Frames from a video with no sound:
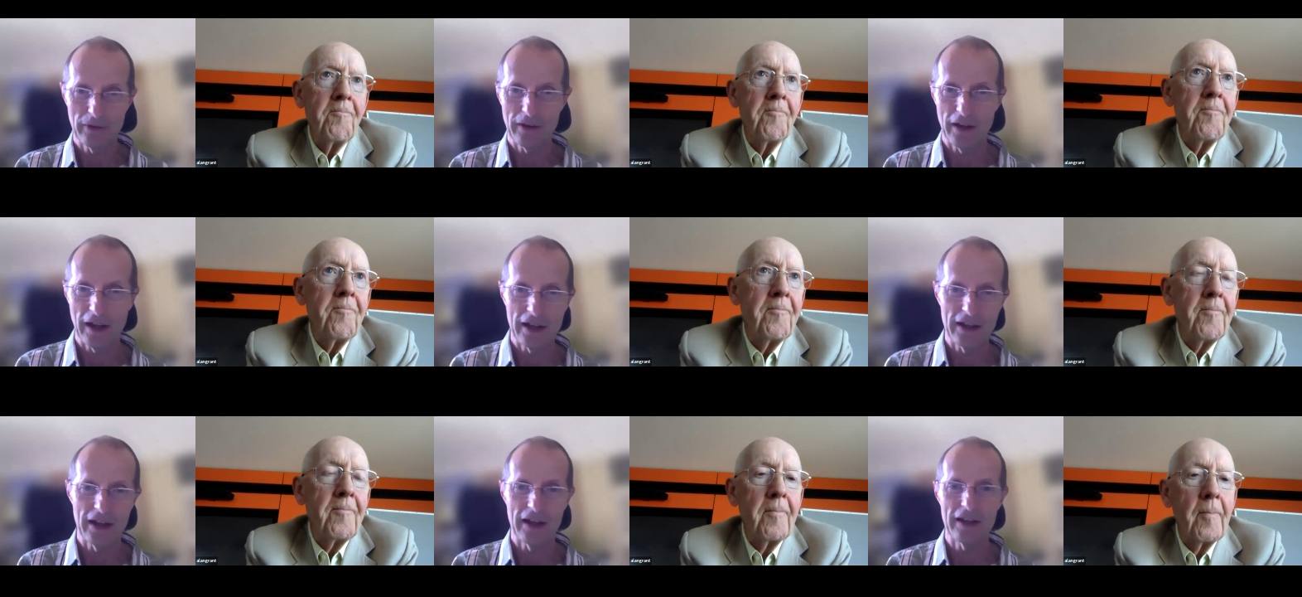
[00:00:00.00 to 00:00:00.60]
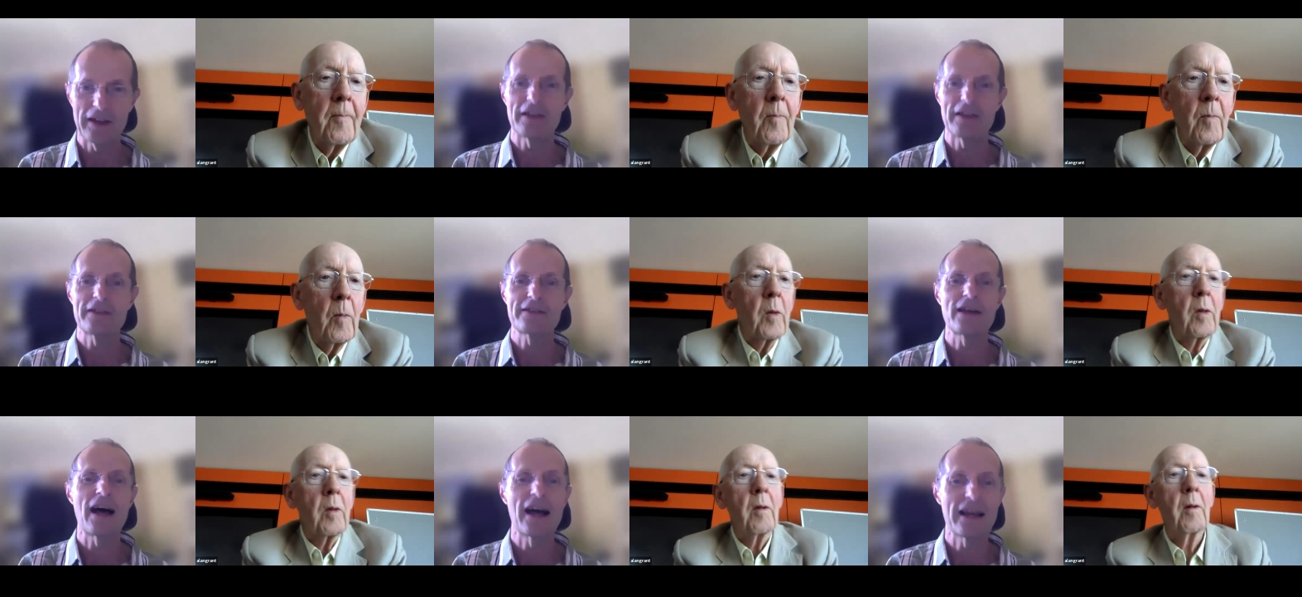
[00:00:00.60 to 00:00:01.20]
Speaker 1: the, the, the
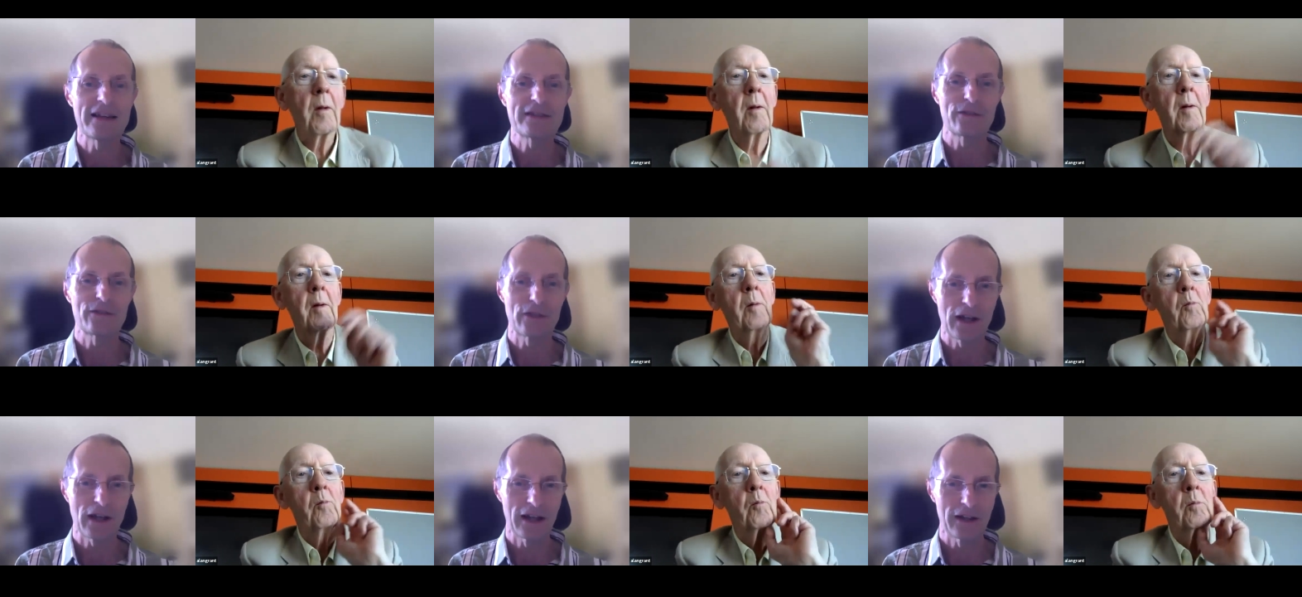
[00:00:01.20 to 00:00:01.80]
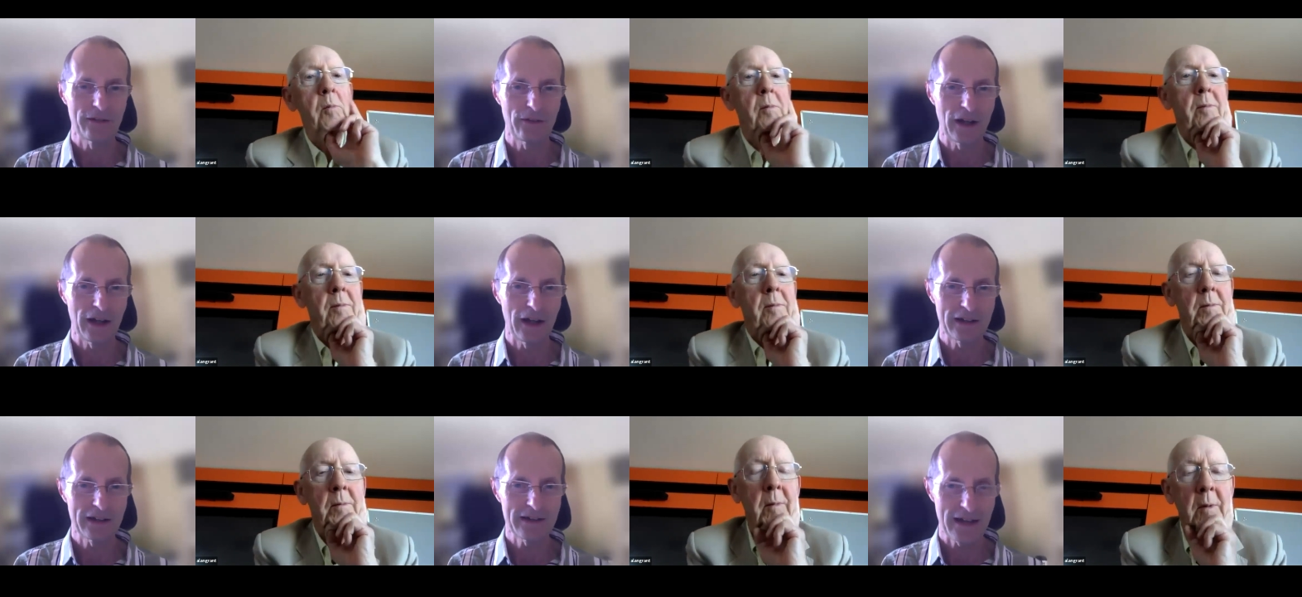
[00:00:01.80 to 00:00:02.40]
size of a, of a,
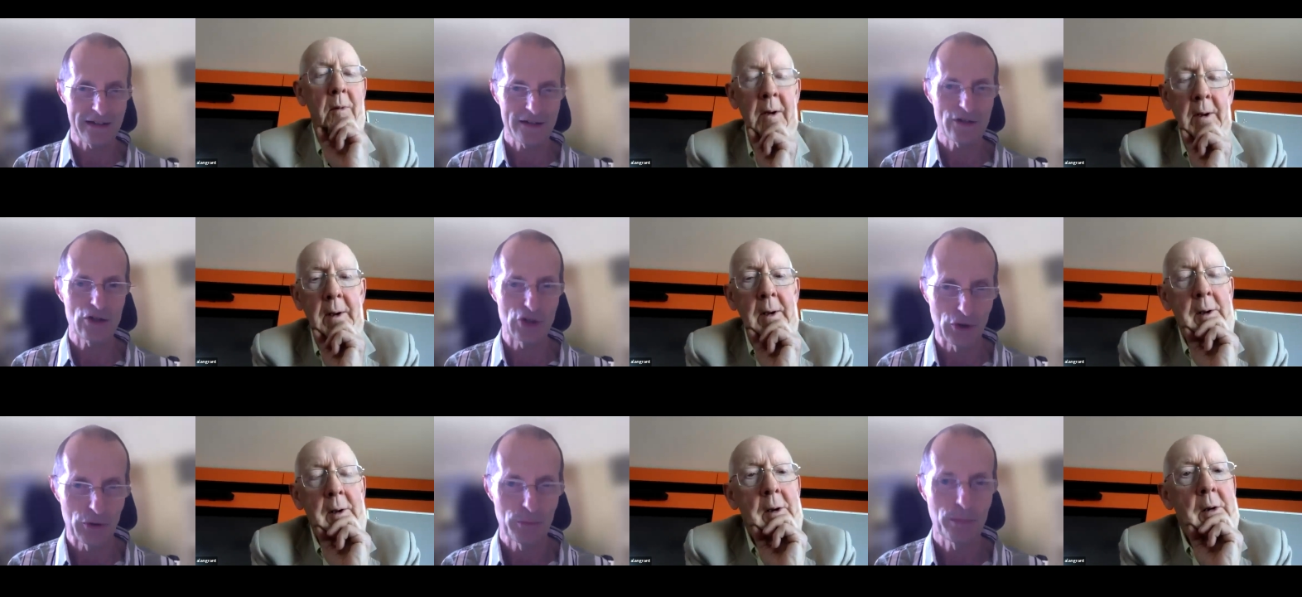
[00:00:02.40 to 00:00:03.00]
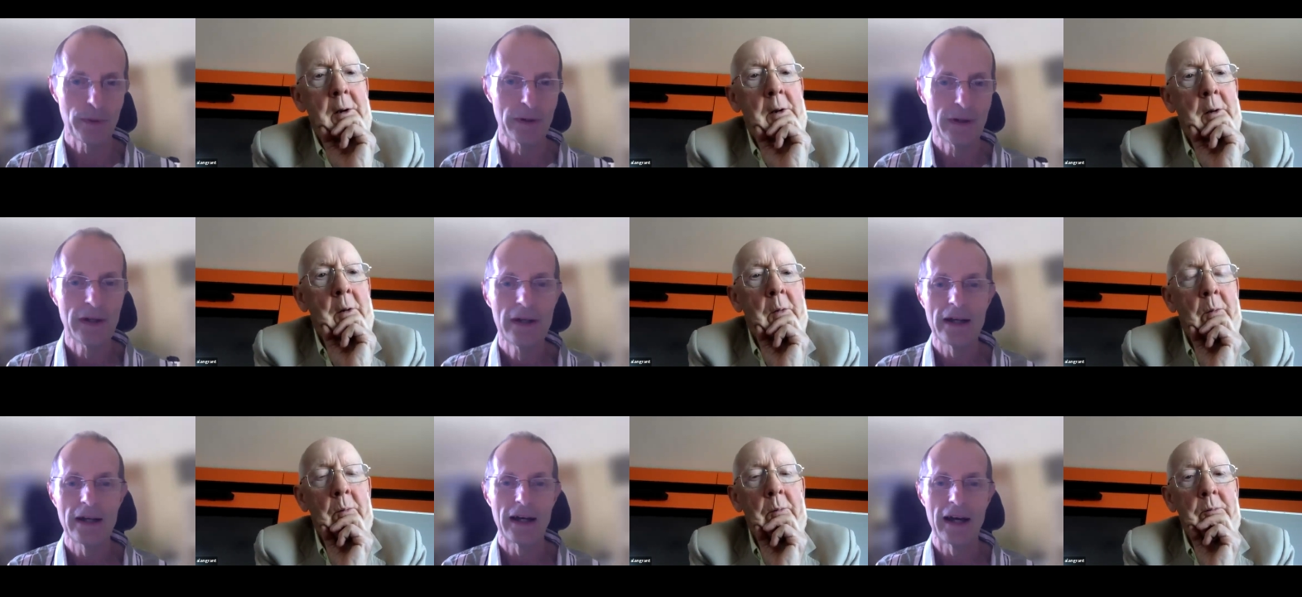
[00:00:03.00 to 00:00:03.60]
a test tube
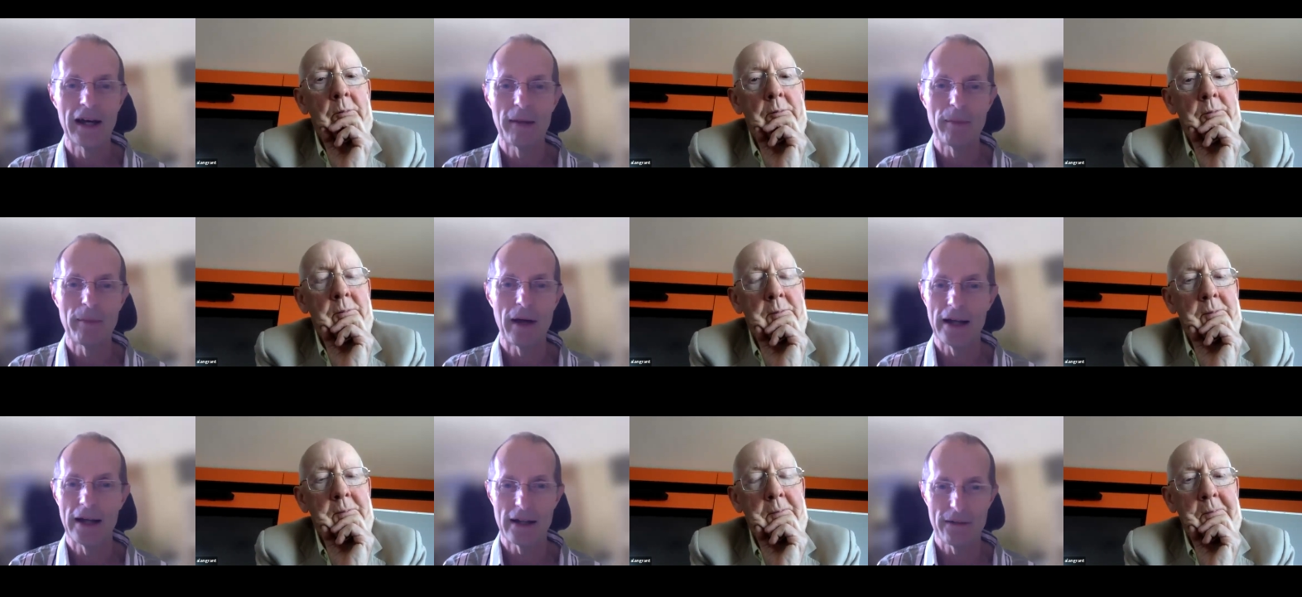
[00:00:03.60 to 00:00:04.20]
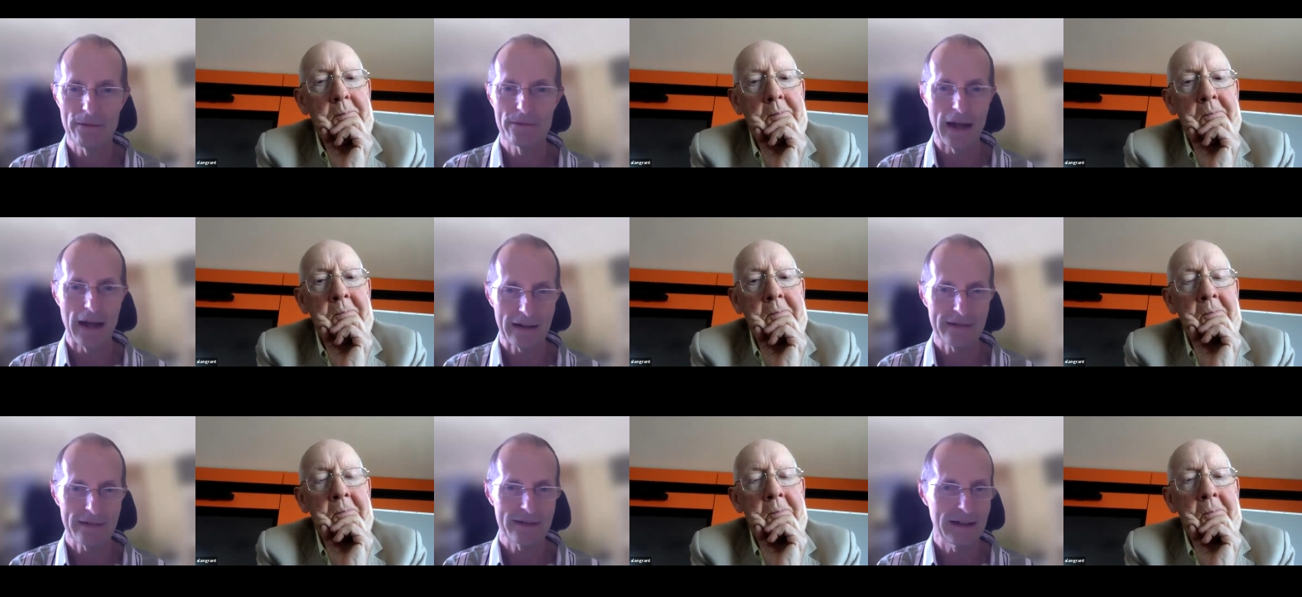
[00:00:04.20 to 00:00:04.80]
um, enough
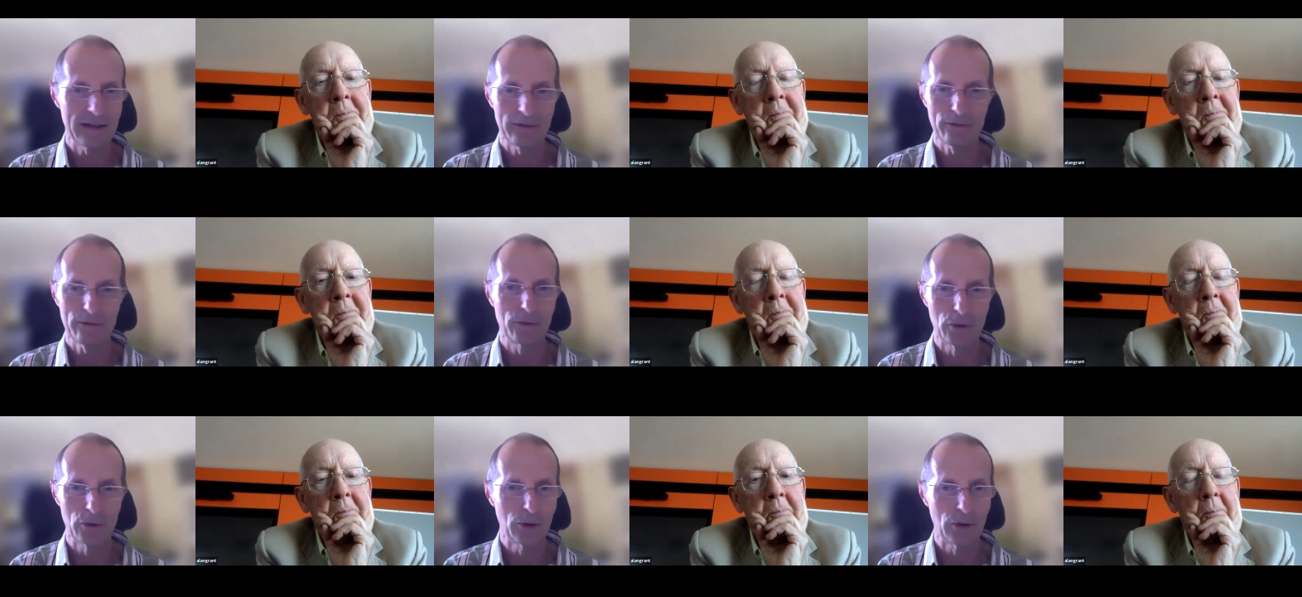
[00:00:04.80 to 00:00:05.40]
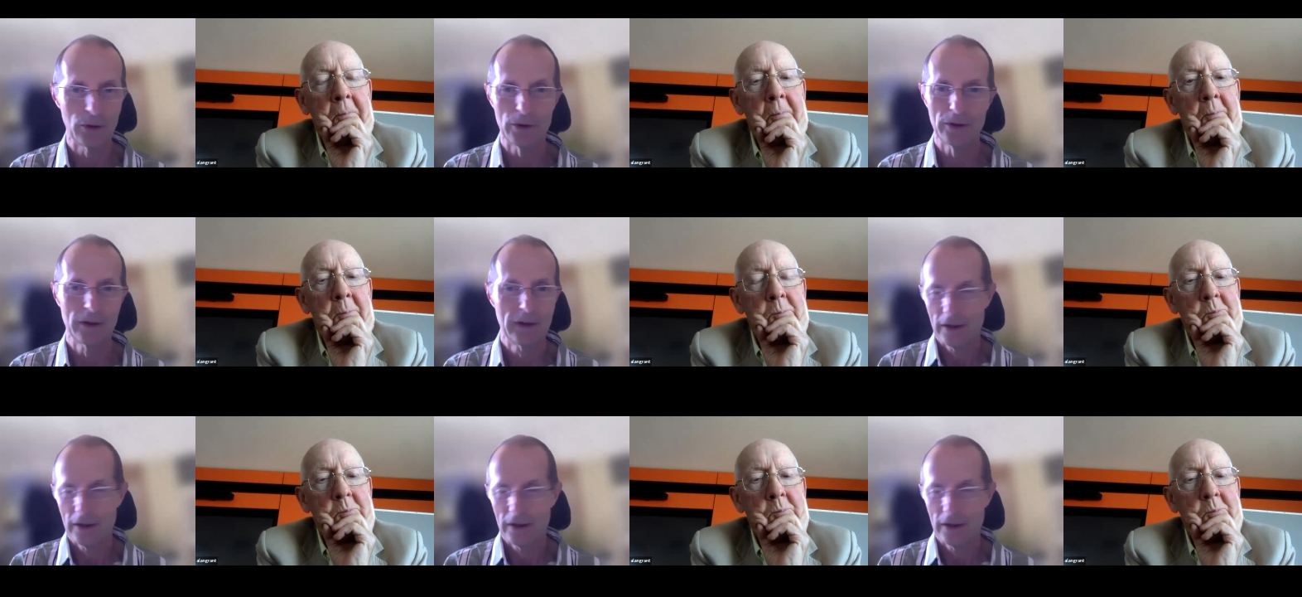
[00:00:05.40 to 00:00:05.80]
vaccine for